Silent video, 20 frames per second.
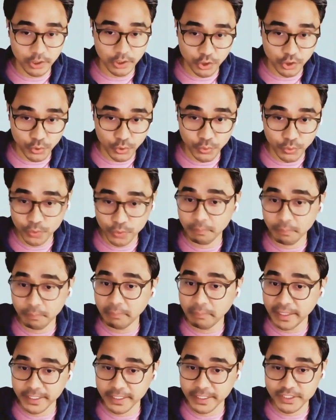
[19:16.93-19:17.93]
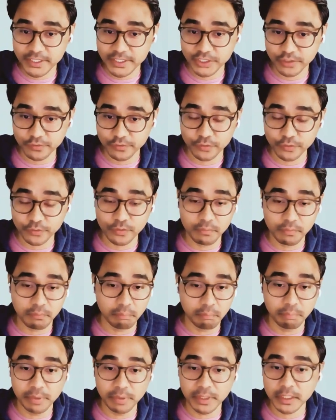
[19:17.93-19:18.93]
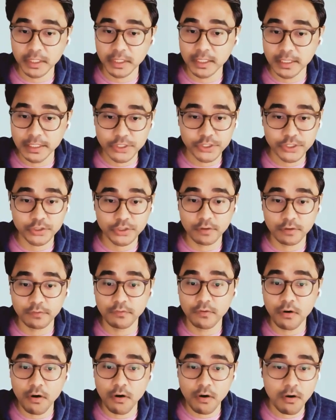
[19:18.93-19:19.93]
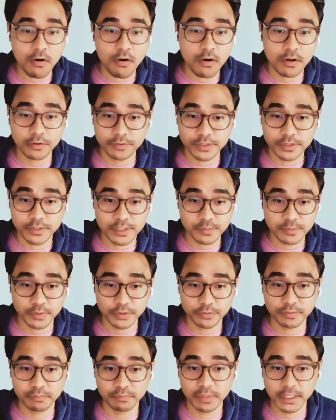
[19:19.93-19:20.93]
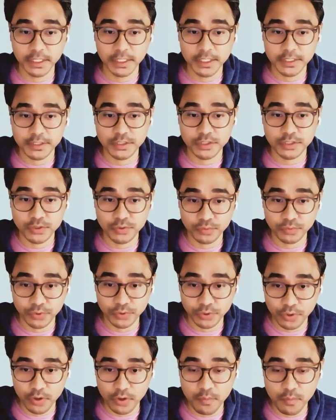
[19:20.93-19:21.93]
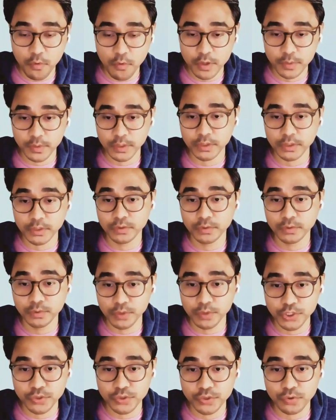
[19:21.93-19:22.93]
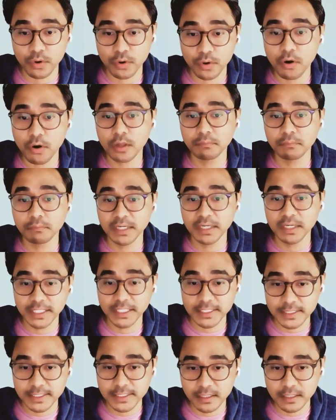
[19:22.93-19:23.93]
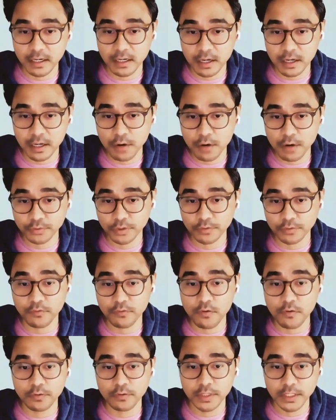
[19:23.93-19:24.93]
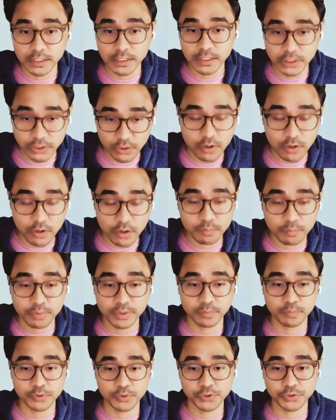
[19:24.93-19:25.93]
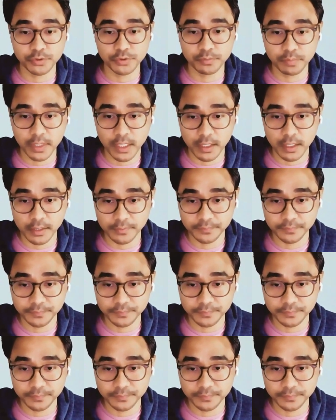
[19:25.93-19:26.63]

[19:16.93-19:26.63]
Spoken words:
Two, medication review. Bring a list of all respiratory medications to your appointment to ensure all medications are accounted for in your pre-procedure plan.